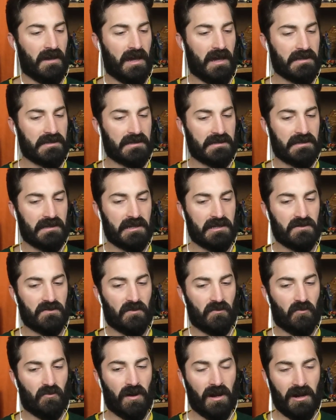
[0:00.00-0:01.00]
ask his
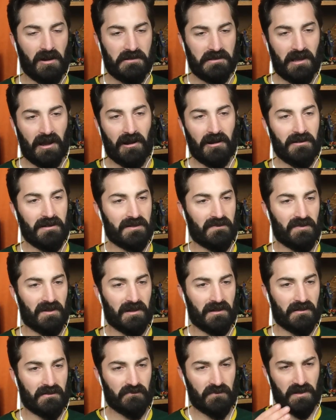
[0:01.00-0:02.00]
henchman, where's Harley been?
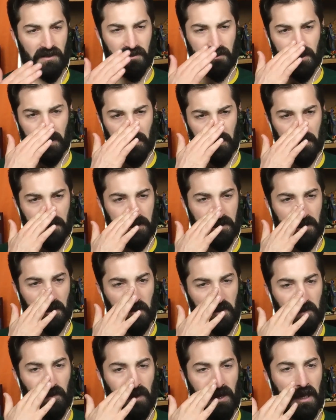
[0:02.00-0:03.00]
Because usually she
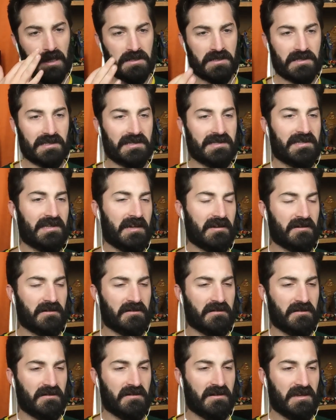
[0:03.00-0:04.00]
comes back, she's a
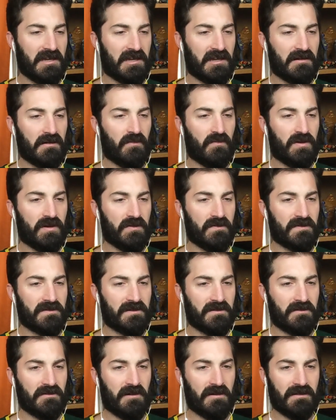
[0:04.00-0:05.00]
sucker. He could abuse
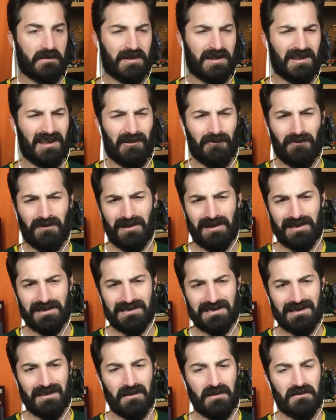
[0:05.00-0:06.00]
her all he
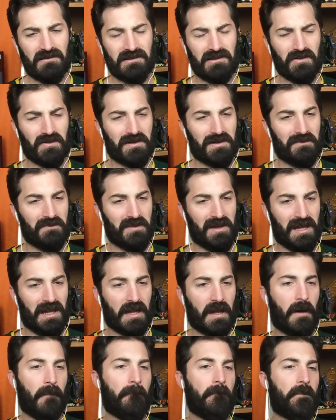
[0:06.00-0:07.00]
wants, she'll come
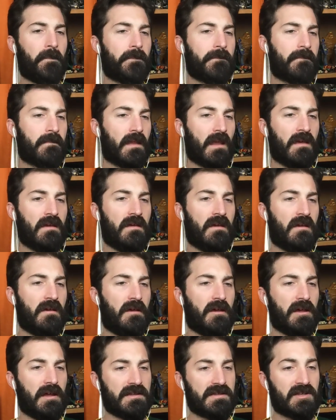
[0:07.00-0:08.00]
back.
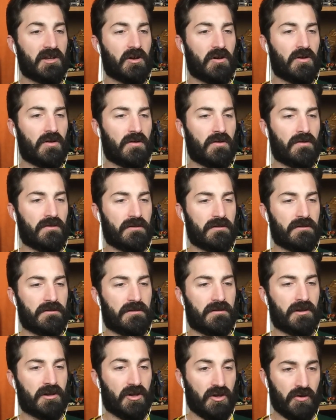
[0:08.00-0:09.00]
And so
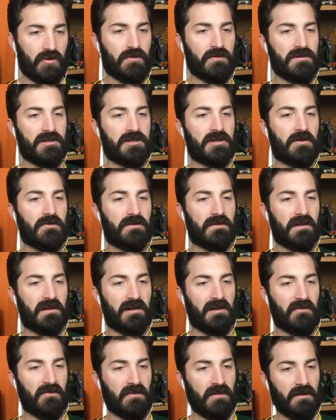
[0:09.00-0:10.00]
the goons show
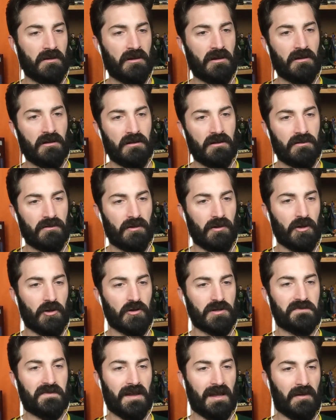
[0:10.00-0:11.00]
them the
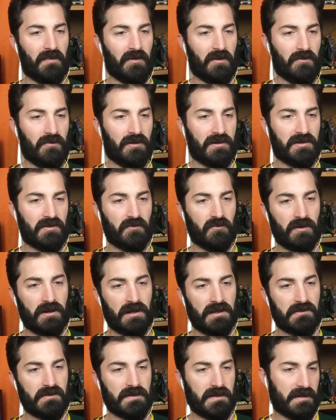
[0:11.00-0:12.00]
newspaper, which
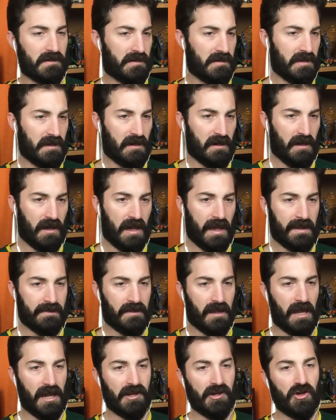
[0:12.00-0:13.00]
reads with the
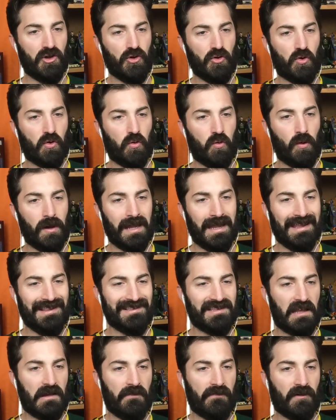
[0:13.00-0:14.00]
headline, New
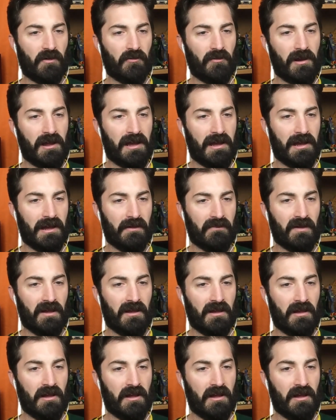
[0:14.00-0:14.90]
Queens of Crime.